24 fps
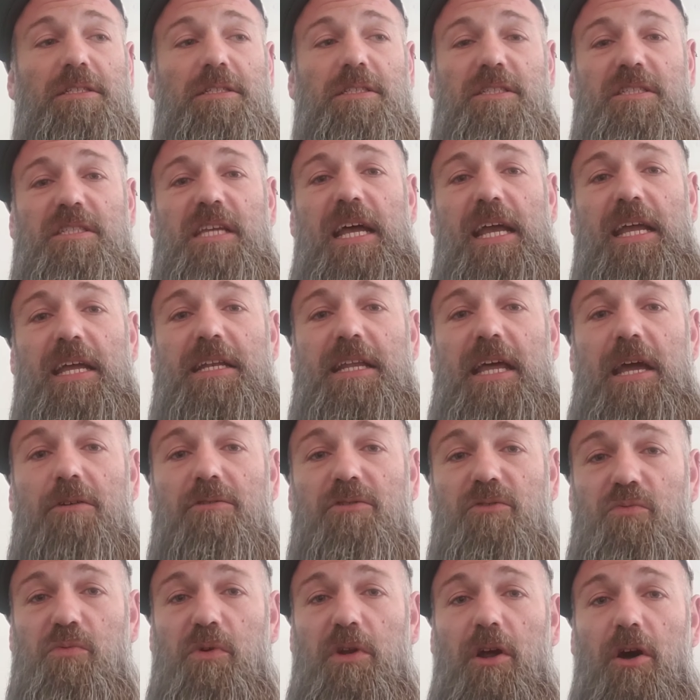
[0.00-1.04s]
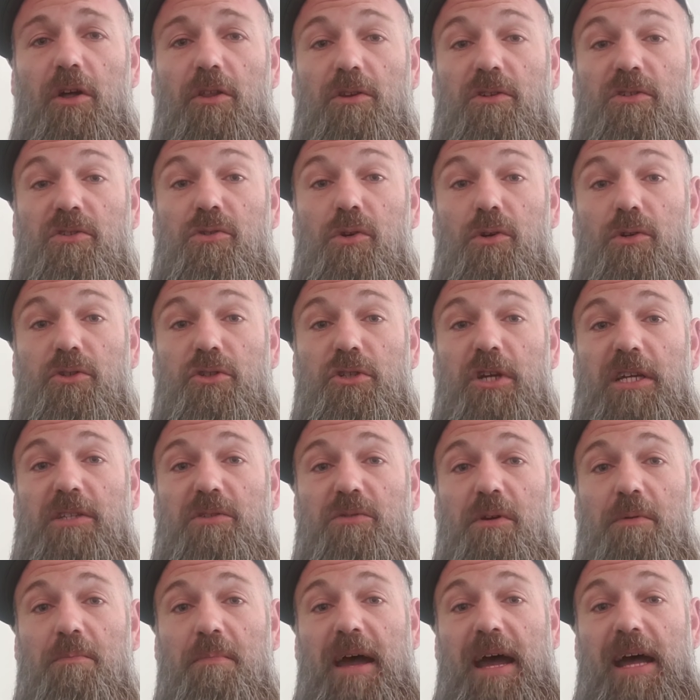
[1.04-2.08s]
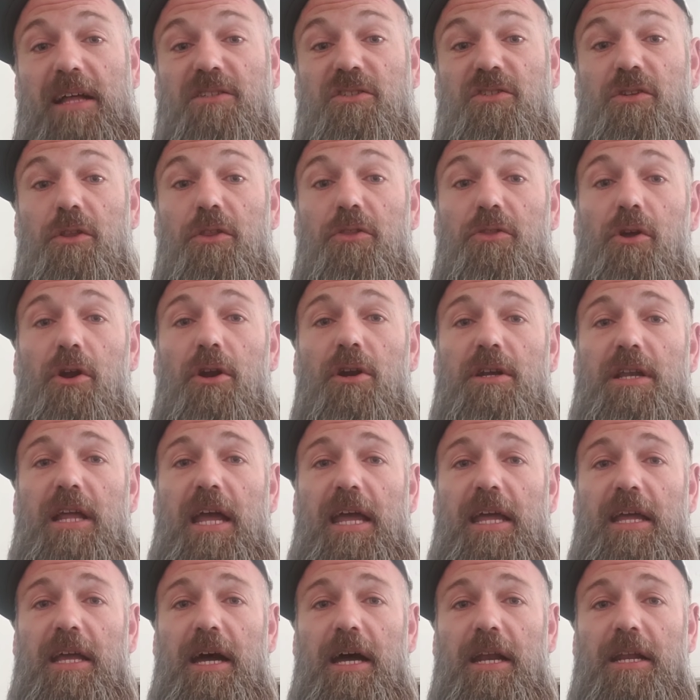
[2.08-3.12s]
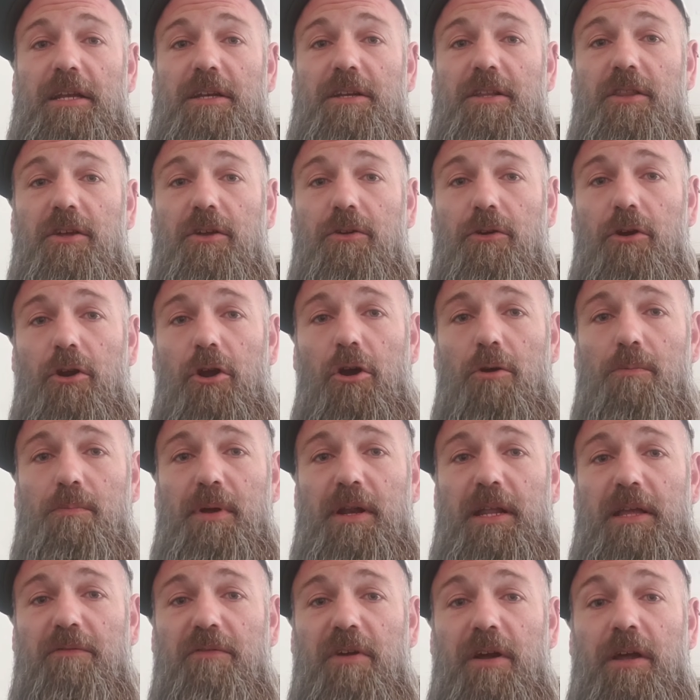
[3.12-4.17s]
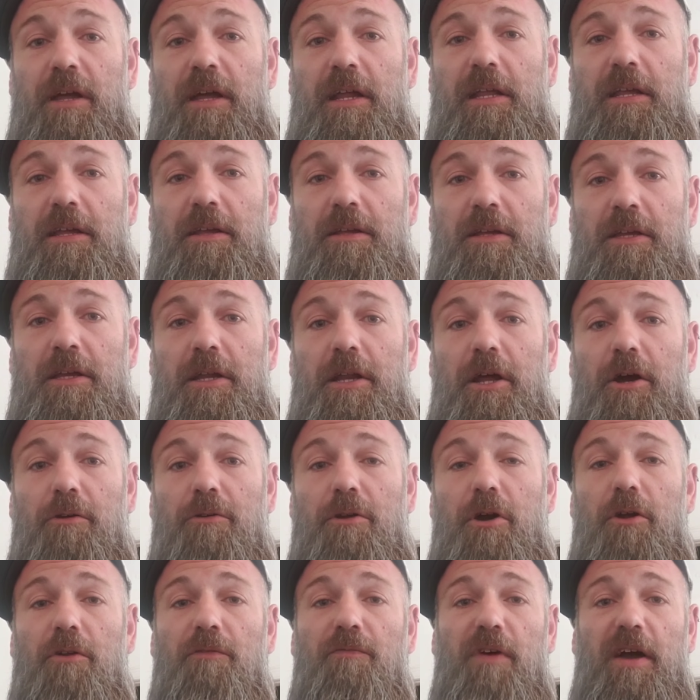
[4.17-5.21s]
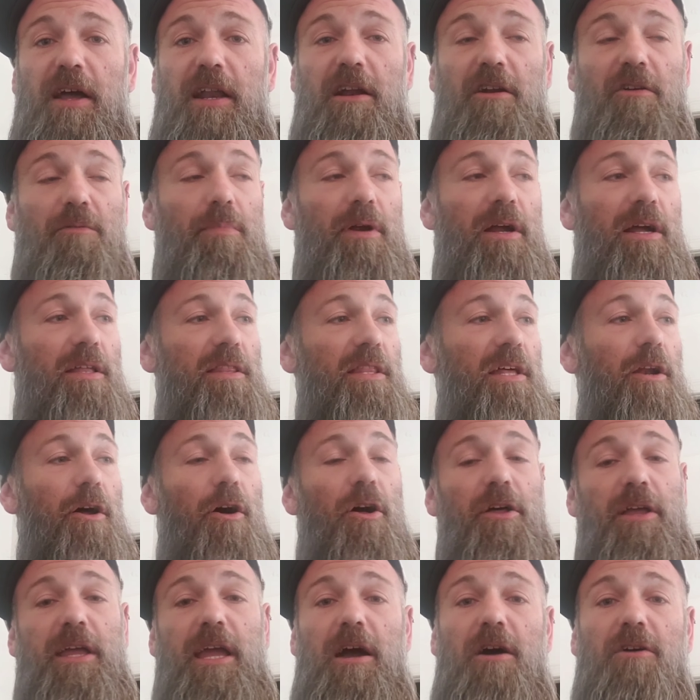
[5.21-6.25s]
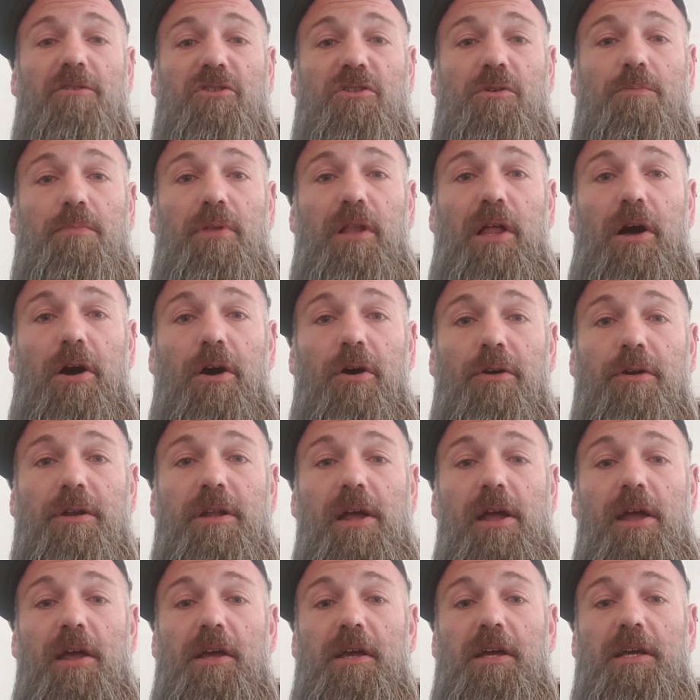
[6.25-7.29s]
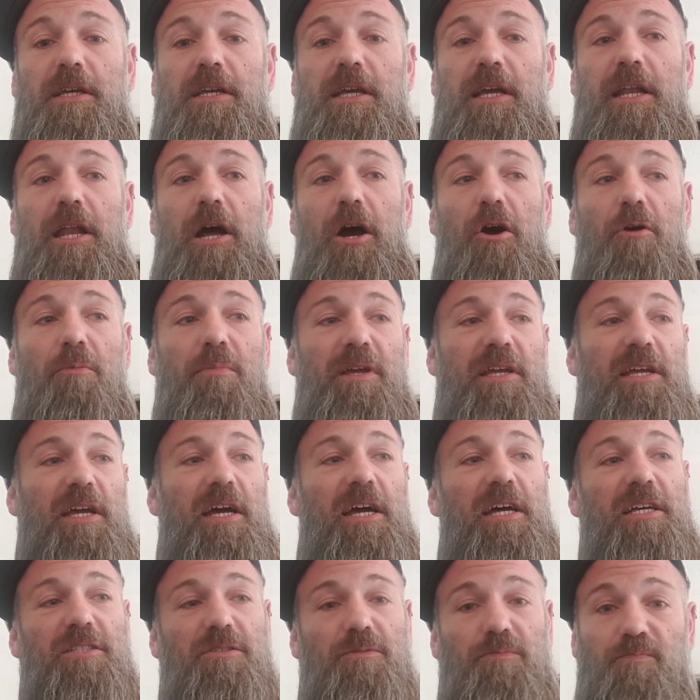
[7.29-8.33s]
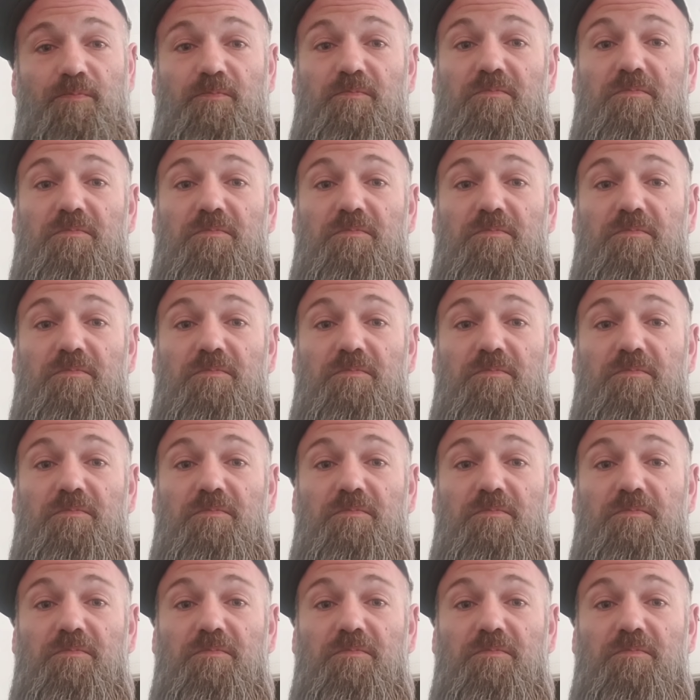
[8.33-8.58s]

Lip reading: The second day was when all those gold trades went bad. So the third day he got into the group, and he notified everybody that all accounts are blown, because